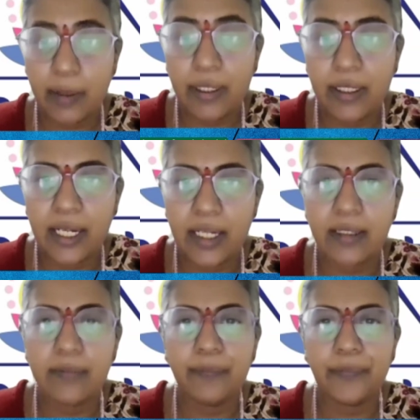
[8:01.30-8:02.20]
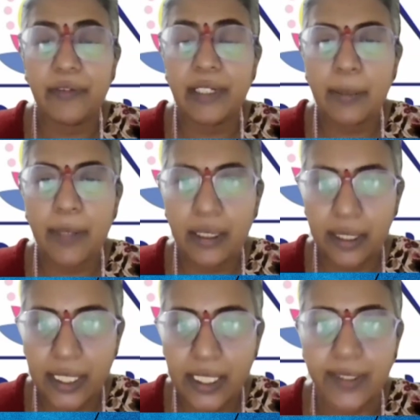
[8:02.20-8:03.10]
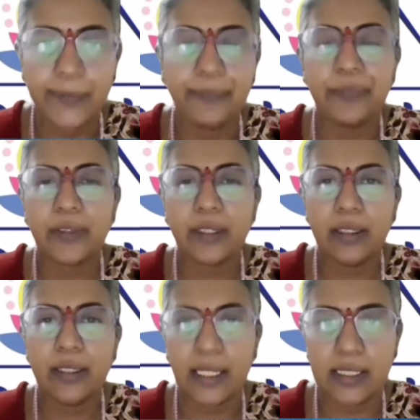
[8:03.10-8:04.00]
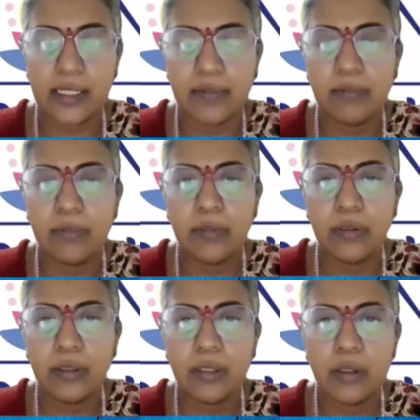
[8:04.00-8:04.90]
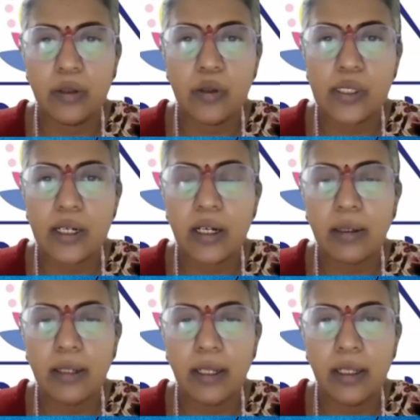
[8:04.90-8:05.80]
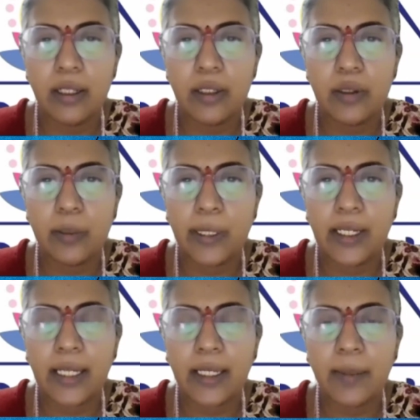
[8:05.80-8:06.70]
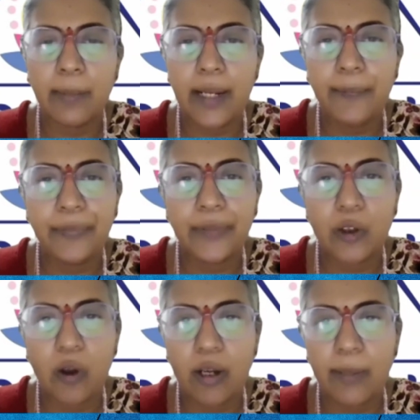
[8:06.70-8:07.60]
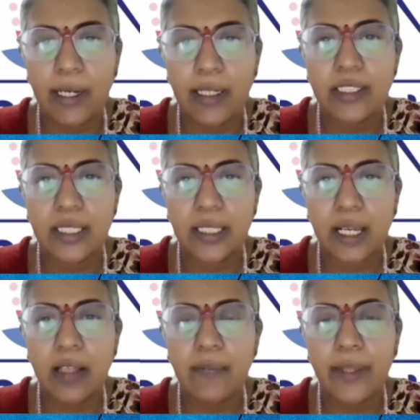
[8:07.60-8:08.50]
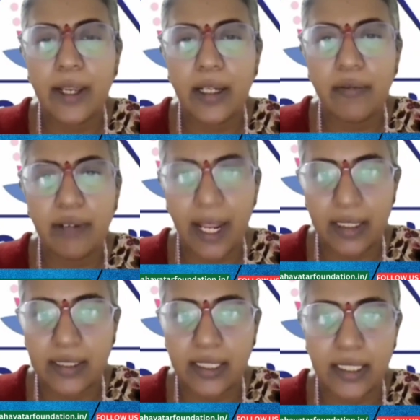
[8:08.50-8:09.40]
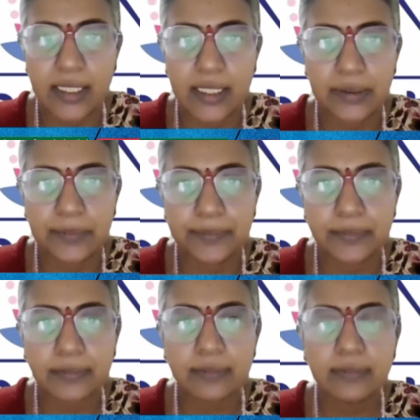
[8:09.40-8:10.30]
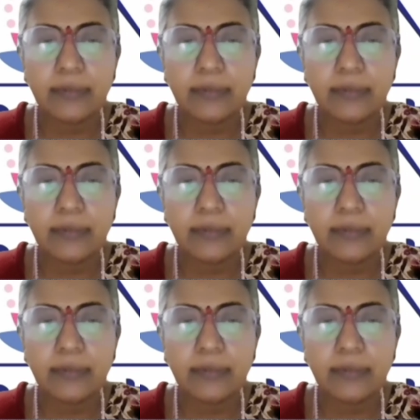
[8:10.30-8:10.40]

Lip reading: and vitamin E nuts. Those are all you will be getting by almond, chia, and flax seeds.